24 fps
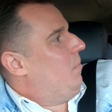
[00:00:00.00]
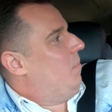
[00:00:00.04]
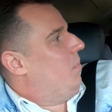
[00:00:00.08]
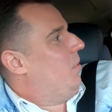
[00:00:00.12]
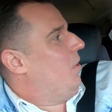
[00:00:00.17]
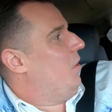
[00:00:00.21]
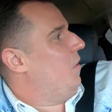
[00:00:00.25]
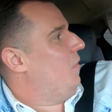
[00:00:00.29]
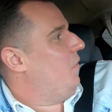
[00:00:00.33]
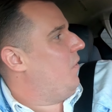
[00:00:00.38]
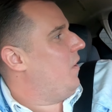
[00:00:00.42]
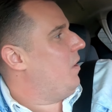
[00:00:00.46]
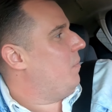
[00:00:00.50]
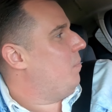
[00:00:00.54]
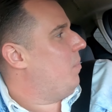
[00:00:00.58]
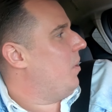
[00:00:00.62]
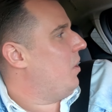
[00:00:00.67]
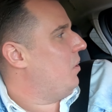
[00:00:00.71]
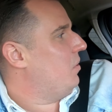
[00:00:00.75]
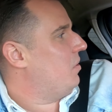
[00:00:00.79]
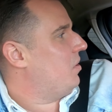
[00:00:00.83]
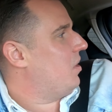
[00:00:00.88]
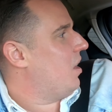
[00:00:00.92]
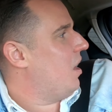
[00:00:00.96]
Perfect.
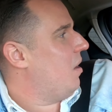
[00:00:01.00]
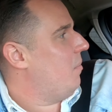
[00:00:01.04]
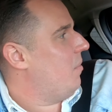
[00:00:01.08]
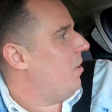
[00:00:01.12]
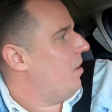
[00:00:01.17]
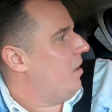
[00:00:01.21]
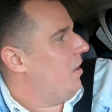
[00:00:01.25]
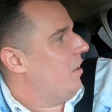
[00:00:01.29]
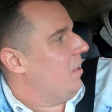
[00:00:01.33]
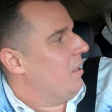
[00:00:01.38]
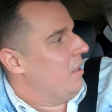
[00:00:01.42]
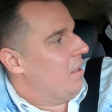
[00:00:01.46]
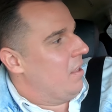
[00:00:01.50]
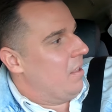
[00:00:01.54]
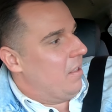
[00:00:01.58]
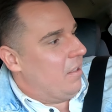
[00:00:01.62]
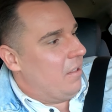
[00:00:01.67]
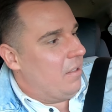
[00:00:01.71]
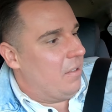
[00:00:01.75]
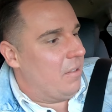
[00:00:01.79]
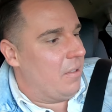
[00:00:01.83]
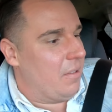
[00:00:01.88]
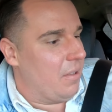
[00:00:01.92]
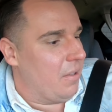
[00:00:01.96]
Belt's coming.
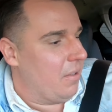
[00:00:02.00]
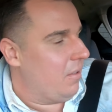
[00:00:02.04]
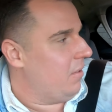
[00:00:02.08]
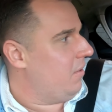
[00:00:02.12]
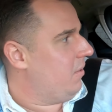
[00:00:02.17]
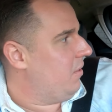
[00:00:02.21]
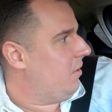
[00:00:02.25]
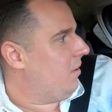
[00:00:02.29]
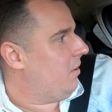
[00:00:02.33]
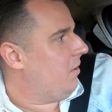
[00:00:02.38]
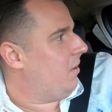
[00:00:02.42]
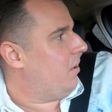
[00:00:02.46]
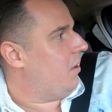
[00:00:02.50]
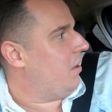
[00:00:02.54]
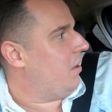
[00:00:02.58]
There